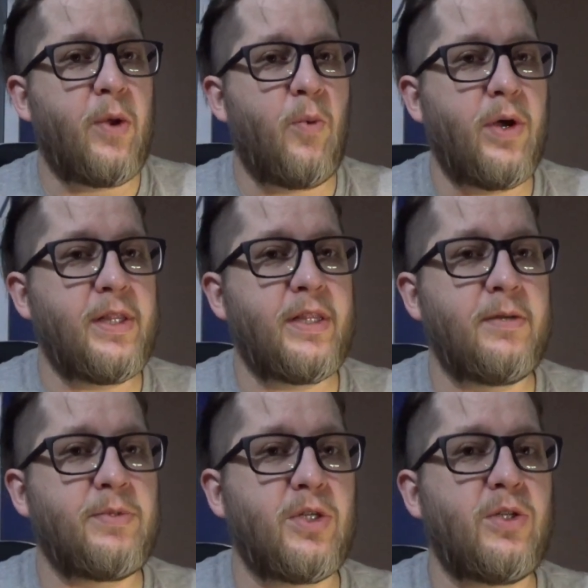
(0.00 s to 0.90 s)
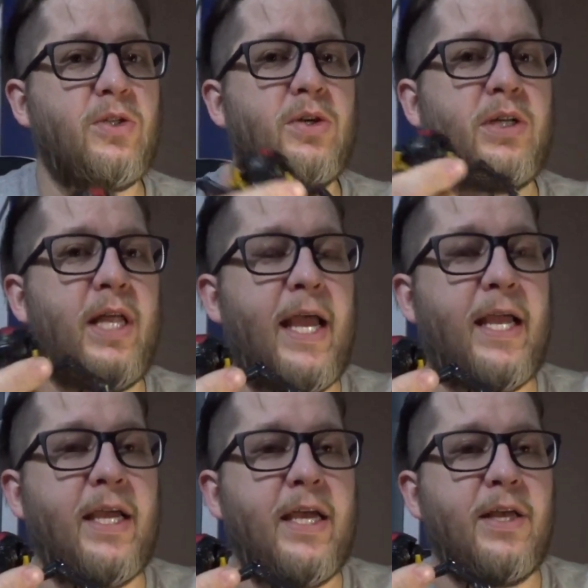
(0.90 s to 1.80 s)
want them to look
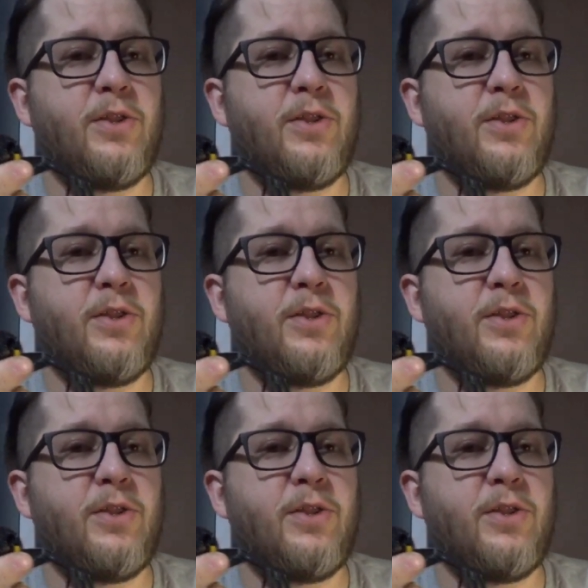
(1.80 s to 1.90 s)
like